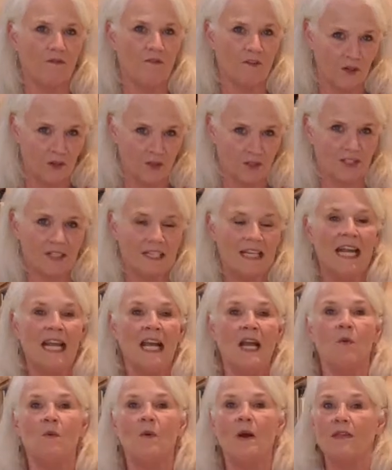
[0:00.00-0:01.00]
first,
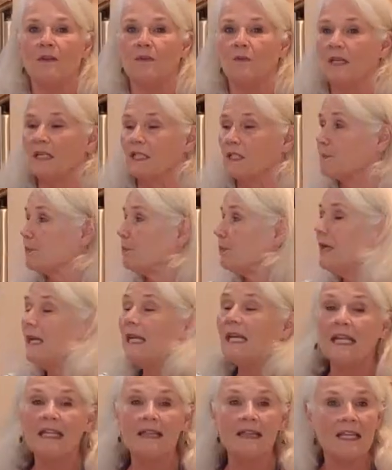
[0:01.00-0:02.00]
whether it's
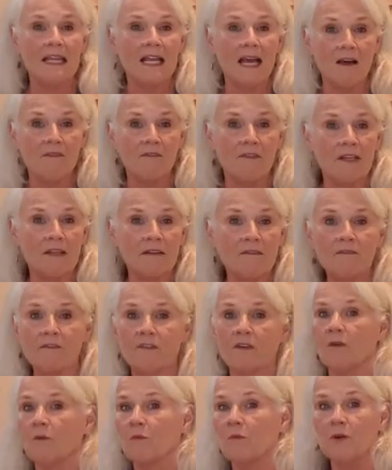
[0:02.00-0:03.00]
preheat the oven
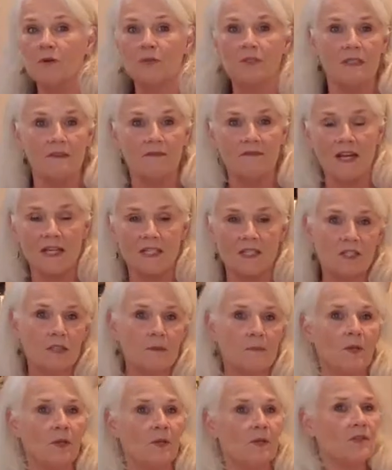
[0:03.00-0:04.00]
for the roasted
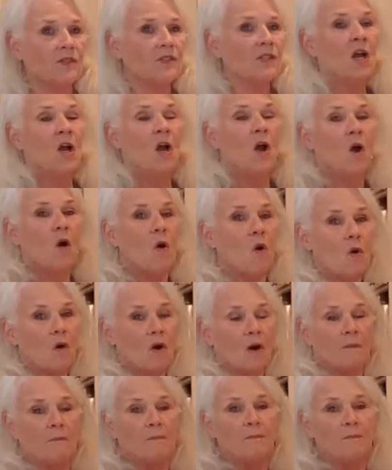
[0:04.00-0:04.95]
vegetables or